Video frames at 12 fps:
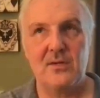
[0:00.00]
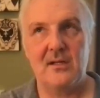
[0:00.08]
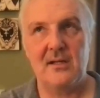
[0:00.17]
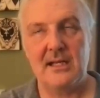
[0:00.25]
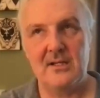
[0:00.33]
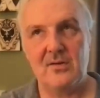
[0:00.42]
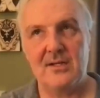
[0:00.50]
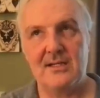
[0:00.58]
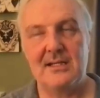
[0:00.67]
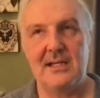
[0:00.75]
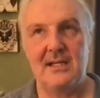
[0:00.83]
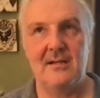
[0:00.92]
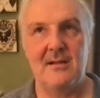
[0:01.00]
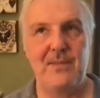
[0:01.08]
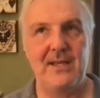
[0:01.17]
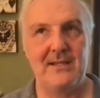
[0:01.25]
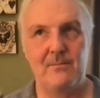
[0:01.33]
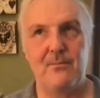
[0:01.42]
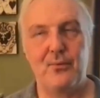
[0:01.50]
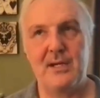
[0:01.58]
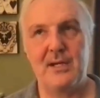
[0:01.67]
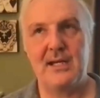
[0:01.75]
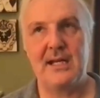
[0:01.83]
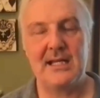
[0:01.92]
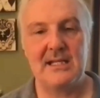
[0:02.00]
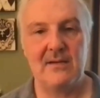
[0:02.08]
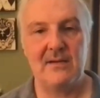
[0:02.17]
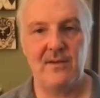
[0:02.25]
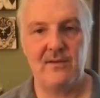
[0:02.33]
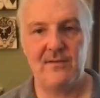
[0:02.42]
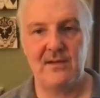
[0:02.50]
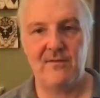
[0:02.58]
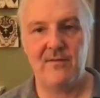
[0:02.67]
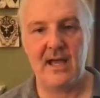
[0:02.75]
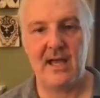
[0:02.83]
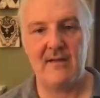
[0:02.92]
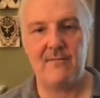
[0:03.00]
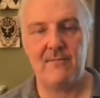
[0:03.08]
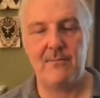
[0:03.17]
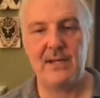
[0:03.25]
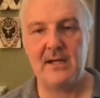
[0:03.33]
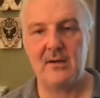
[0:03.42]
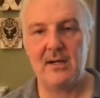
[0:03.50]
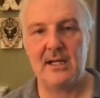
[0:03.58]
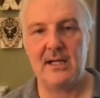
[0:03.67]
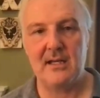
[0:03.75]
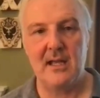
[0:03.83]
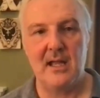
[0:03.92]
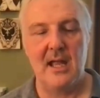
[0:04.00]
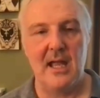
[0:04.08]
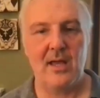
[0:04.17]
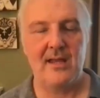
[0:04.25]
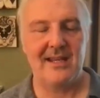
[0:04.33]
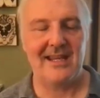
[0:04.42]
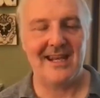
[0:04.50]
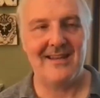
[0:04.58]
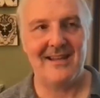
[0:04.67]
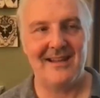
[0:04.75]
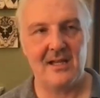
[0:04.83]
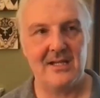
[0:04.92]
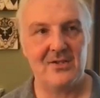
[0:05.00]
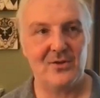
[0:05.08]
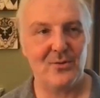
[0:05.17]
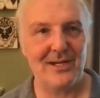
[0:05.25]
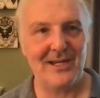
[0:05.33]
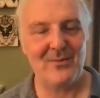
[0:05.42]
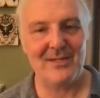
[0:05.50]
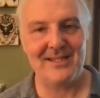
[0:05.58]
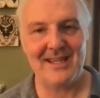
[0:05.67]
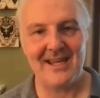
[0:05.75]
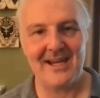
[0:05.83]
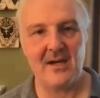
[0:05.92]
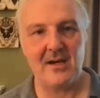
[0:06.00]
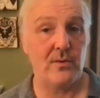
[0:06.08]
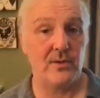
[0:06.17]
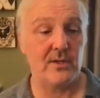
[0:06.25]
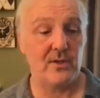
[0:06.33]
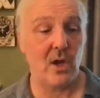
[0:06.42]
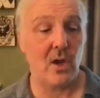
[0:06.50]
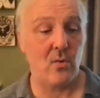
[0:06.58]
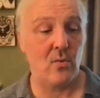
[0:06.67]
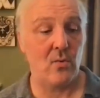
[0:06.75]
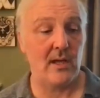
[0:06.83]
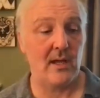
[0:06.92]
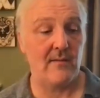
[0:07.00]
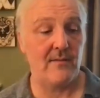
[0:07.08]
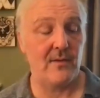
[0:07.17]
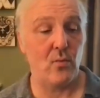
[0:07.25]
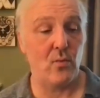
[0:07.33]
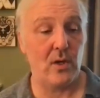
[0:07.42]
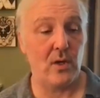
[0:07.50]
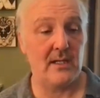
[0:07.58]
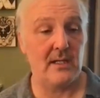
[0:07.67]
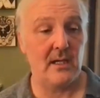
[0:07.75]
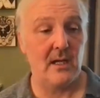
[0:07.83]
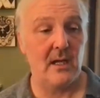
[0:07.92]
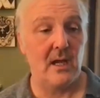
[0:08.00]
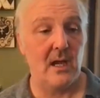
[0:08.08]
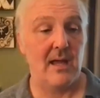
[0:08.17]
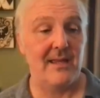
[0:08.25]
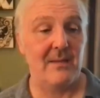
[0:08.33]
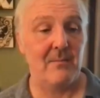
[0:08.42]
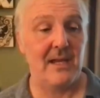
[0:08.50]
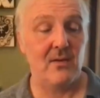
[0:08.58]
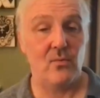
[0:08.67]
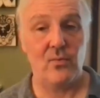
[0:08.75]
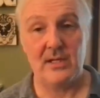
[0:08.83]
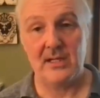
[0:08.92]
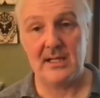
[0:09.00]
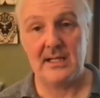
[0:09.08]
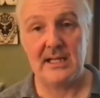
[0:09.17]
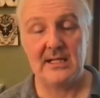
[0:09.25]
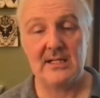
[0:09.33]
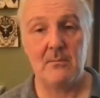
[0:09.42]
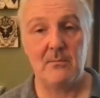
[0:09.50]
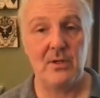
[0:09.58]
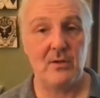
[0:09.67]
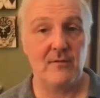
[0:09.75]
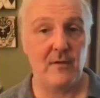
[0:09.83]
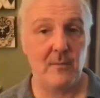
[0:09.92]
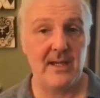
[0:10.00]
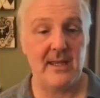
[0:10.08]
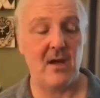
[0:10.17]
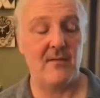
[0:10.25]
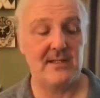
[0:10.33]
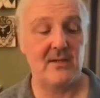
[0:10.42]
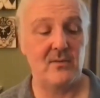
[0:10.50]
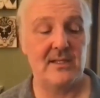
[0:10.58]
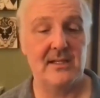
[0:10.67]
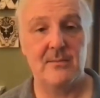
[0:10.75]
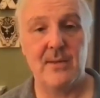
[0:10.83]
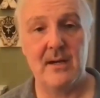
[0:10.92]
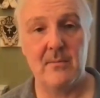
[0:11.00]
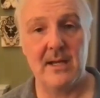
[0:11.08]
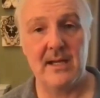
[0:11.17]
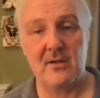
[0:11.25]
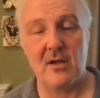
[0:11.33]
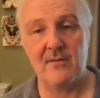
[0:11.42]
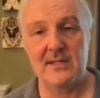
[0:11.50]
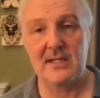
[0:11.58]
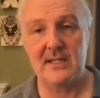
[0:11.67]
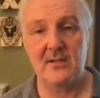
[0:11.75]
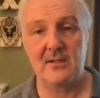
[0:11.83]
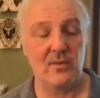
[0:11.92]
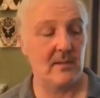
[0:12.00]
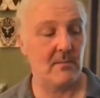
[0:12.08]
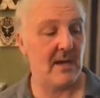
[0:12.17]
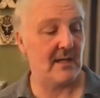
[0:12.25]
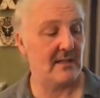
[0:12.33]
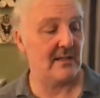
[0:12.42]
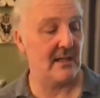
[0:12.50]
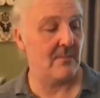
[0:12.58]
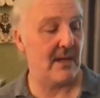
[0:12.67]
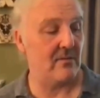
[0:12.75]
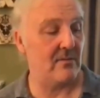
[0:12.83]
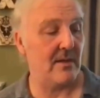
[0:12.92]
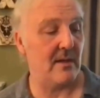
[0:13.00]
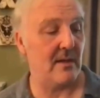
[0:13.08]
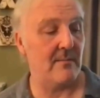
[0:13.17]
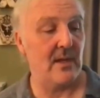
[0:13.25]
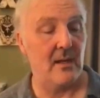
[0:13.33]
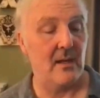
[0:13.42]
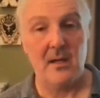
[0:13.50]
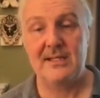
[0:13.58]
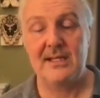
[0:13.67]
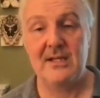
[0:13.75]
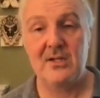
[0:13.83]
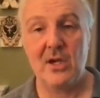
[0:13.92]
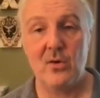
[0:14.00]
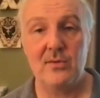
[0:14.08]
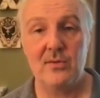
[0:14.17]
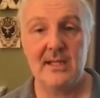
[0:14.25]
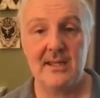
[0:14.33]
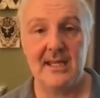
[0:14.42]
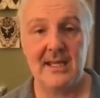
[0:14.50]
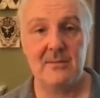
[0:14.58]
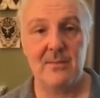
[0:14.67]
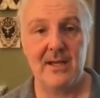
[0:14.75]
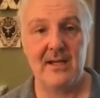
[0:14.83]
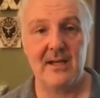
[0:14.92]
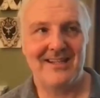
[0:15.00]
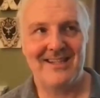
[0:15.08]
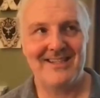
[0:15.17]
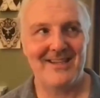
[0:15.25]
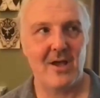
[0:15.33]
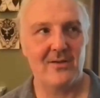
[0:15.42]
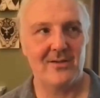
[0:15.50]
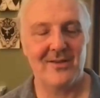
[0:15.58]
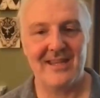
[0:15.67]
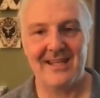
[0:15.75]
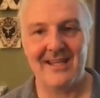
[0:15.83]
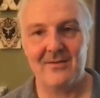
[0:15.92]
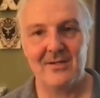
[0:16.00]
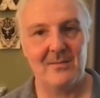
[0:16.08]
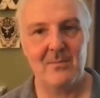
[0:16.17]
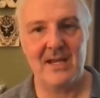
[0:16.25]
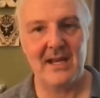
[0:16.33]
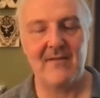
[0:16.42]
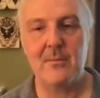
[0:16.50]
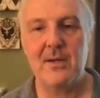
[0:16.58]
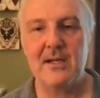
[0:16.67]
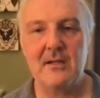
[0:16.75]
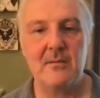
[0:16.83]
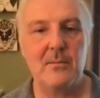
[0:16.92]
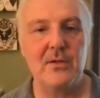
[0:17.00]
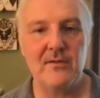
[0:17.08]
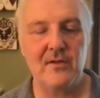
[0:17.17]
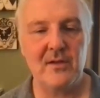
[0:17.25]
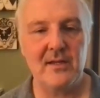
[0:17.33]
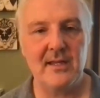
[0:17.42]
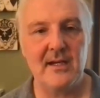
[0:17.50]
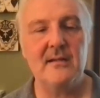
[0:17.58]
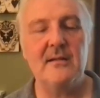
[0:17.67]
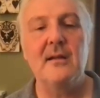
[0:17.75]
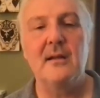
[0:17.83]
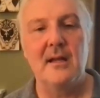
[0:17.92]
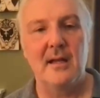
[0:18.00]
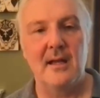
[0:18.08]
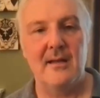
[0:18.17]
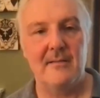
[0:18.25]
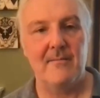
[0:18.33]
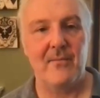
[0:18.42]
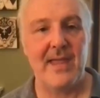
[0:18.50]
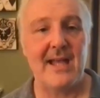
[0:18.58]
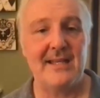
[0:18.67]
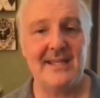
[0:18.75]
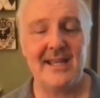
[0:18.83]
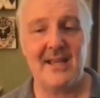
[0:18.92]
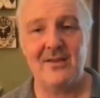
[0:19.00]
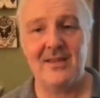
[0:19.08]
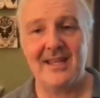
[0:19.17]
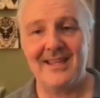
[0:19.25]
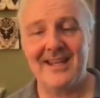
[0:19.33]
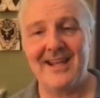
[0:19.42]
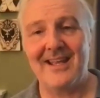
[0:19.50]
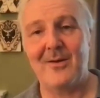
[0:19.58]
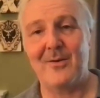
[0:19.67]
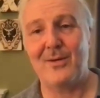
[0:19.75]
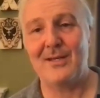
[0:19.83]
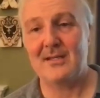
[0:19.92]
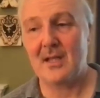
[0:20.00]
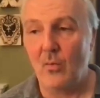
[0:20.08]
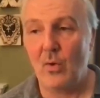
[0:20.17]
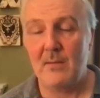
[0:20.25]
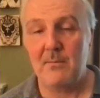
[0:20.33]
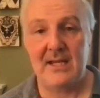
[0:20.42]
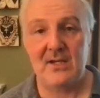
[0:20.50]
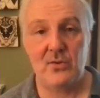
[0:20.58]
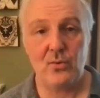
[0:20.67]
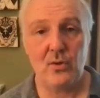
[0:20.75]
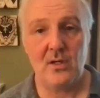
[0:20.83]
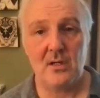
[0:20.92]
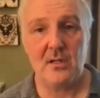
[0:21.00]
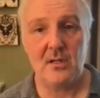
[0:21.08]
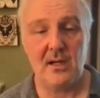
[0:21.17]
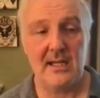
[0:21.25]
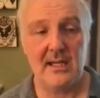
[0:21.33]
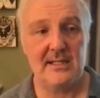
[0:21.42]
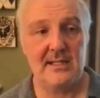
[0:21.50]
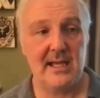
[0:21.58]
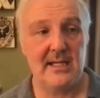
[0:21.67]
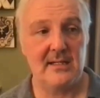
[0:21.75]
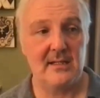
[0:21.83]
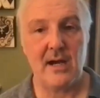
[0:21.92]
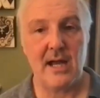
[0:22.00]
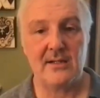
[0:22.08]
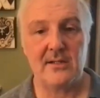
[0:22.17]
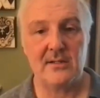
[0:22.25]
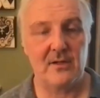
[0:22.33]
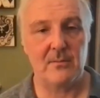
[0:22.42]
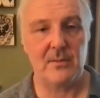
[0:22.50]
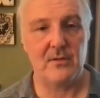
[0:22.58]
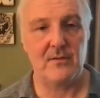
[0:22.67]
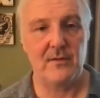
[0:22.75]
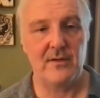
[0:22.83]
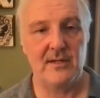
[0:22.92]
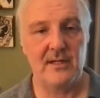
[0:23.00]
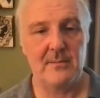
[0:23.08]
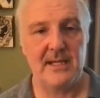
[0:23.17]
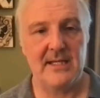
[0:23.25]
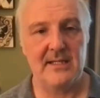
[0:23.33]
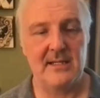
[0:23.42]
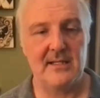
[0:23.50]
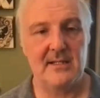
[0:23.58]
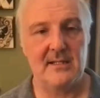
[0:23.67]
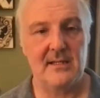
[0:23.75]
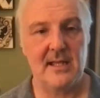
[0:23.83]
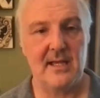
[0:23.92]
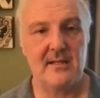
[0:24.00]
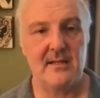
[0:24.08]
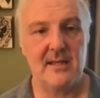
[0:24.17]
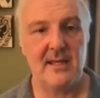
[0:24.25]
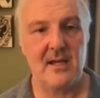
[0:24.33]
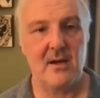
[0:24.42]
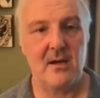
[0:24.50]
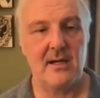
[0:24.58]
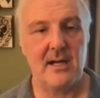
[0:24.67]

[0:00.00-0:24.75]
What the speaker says: real interest in this pre-1955 period. And again, the lush green was there. The tone of the wood, I think, made it really lush and beautiful. But obviously, it was inspired by my conversation with Mahni about the skin tones and things. But I just also think it just made everybody look beautiful in there. And that's the other thing that I always want to make sure is that our actors look beautiful in the spaces that they are